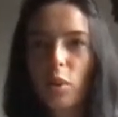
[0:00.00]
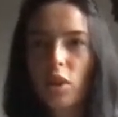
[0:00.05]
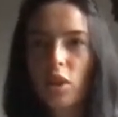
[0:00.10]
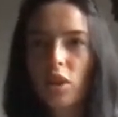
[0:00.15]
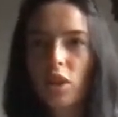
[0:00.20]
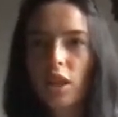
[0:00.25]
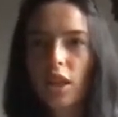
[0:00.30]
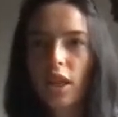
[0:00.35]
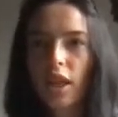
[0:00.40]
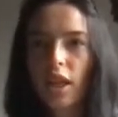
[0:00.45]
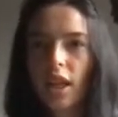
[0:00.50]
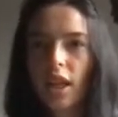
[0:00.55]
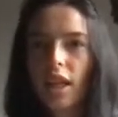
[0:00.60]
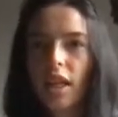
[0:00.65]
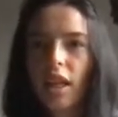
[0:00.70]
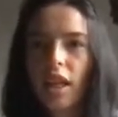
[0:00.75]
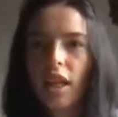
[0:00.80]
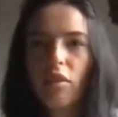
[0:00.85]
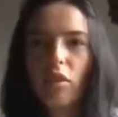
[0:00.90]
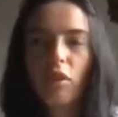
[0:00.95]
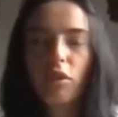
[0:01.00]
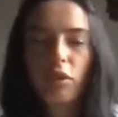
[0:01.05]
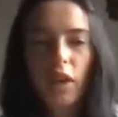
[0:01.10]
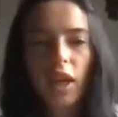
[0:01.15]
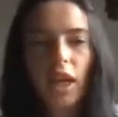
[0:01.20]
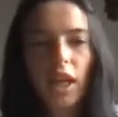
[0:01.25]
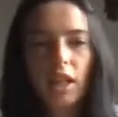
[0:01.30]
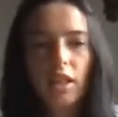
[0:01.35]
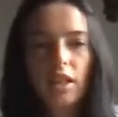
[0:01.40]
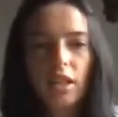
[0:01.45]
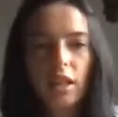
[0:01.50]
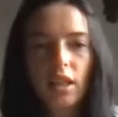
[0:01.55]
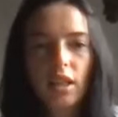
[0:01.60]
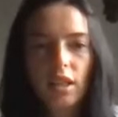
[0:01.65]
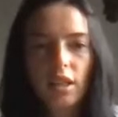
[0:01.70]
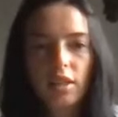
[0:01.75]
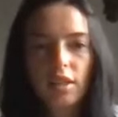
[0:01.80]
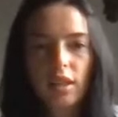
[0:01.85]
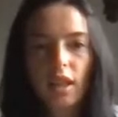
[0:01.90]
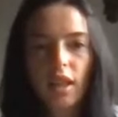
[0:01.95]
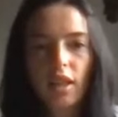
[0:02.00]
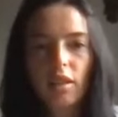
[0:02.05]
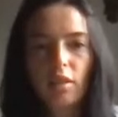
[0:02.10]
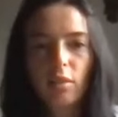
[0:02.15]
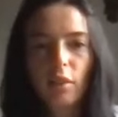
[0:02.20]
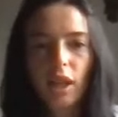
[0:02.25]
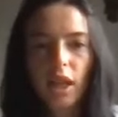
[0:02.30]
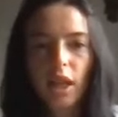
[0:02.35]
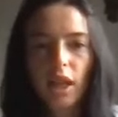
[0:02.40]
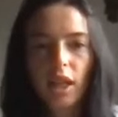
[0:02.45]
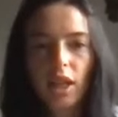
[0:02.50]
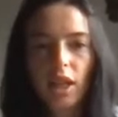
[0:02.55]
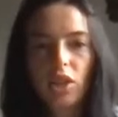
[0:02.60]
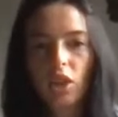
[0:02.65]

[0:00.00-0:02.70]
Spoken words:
But he never failed to say to me, like,